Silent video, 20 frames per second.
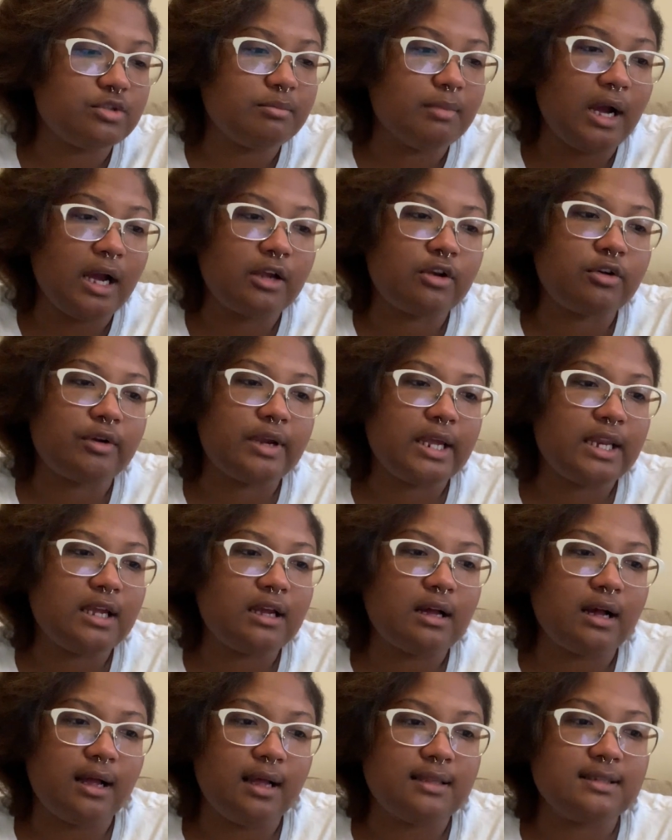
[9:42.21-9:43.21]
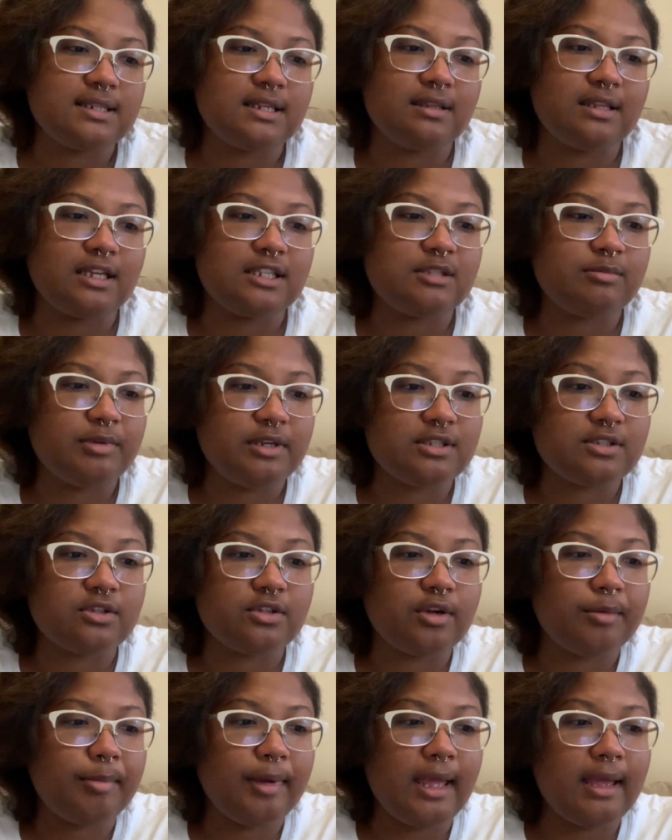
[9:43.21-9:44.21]
by creating content that speaks to their
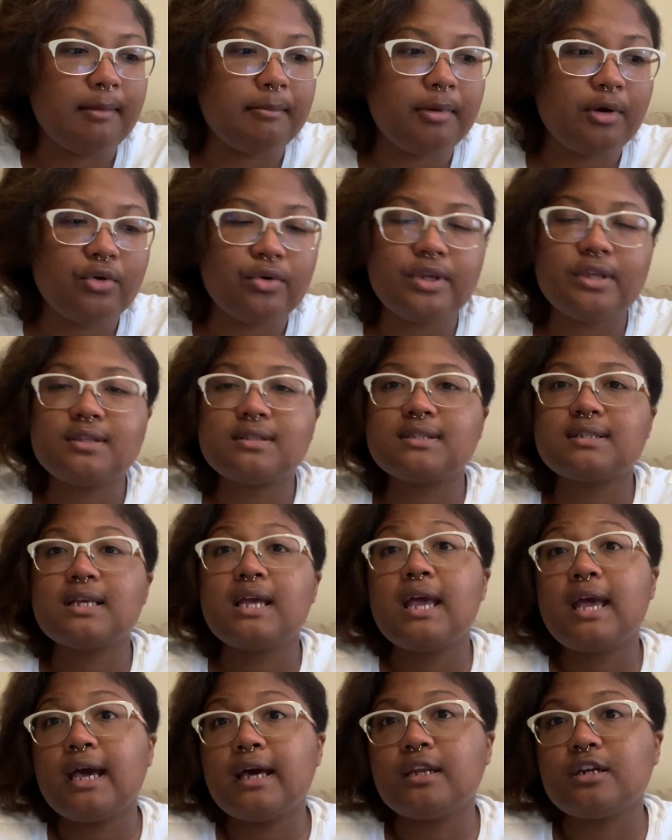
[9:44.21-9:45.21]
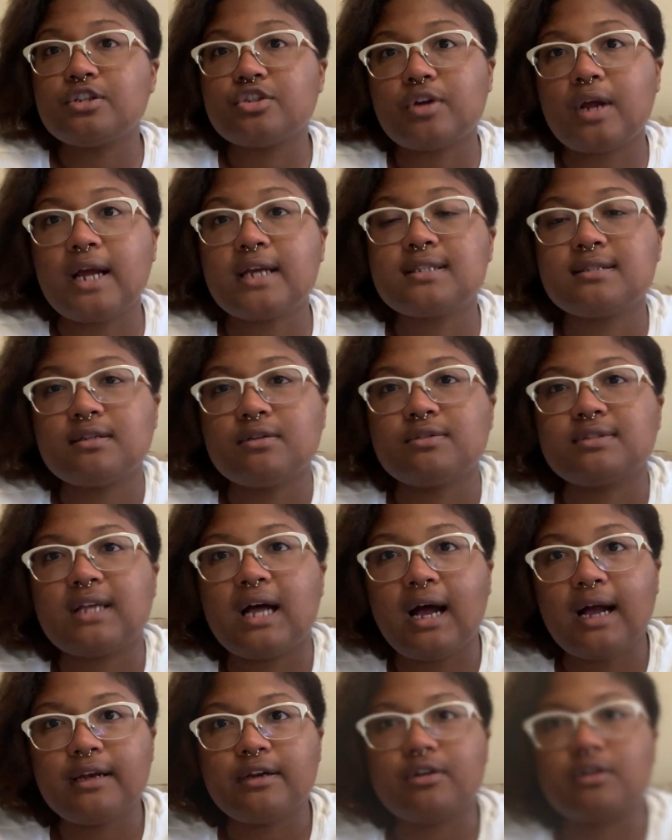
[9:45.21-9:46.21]
pain points and attracts those
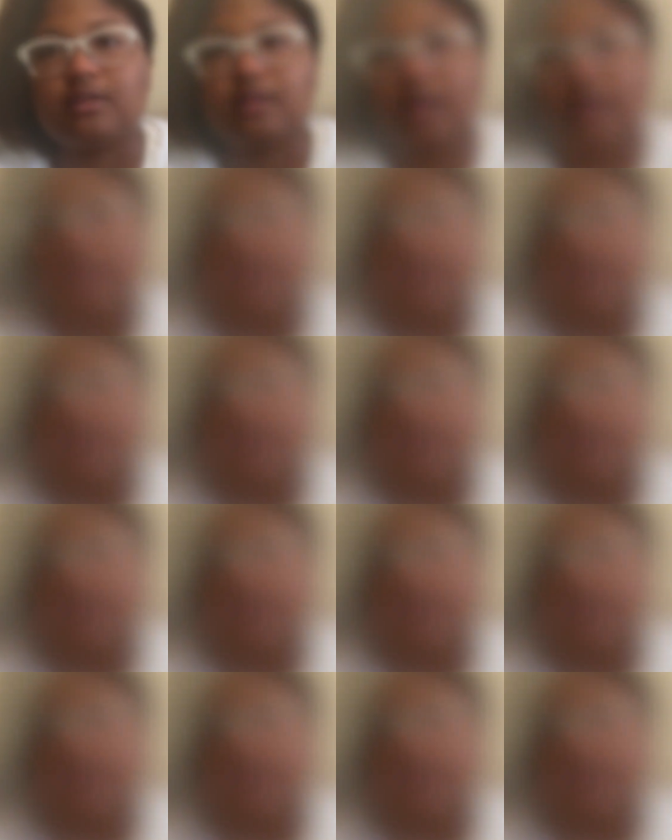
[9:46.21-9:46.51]
ideal clients.